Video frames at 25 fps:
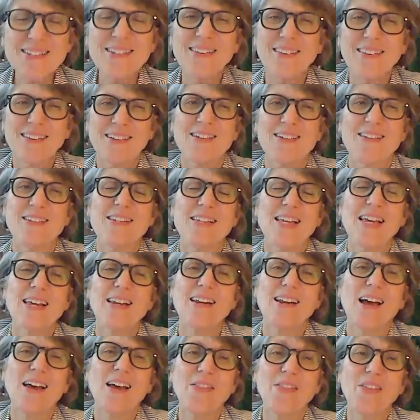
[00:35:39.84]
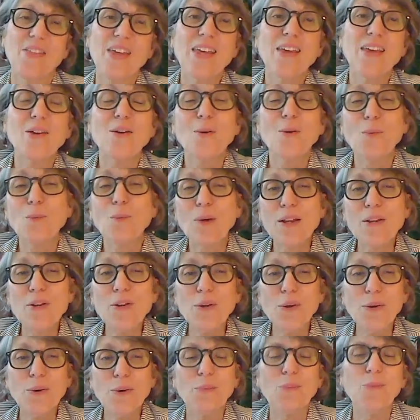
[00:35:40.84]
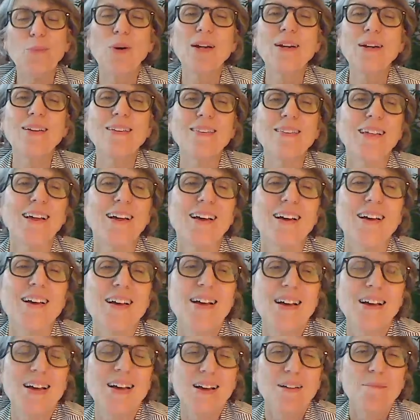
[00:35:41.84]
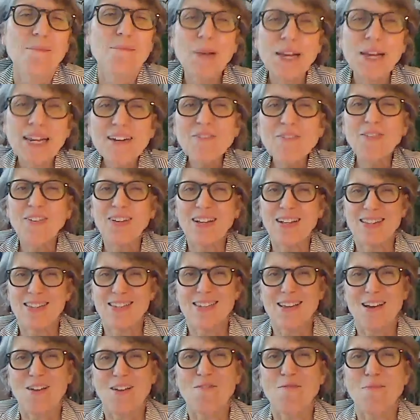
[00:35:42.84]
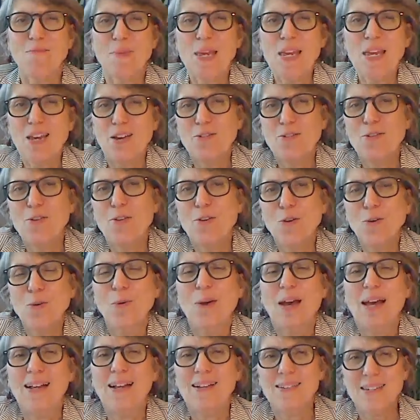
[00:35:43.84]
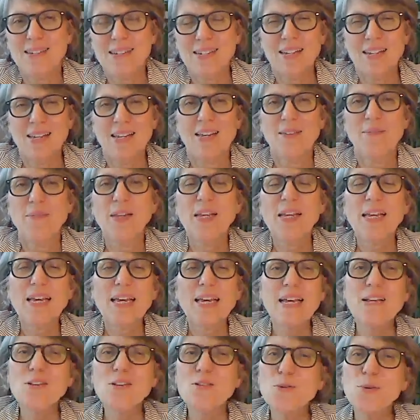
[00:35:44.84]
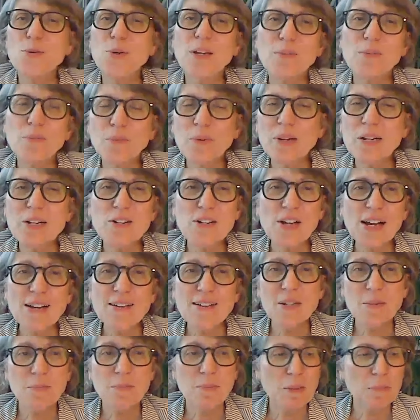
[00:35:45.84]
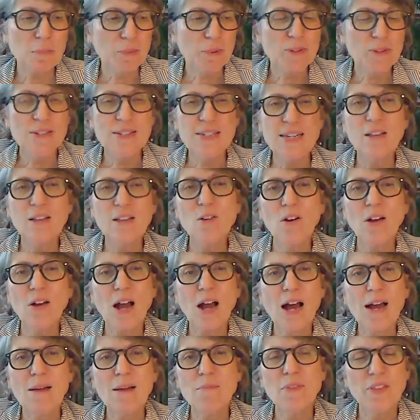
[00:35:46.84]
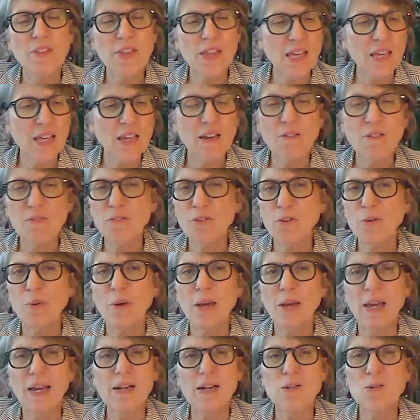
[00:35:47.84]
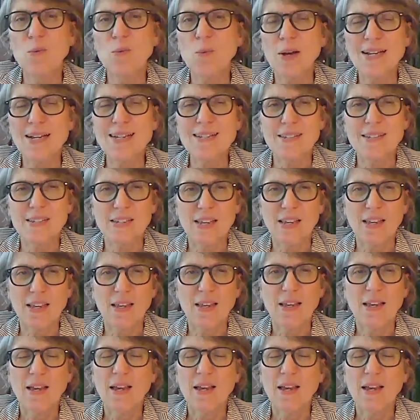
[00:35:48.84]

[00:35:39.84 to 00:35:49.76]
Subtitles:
to this. And I think, when you're one of the benefits of being a new entity is you can reach out to people and say, look, I'm thinking of doing XYZ.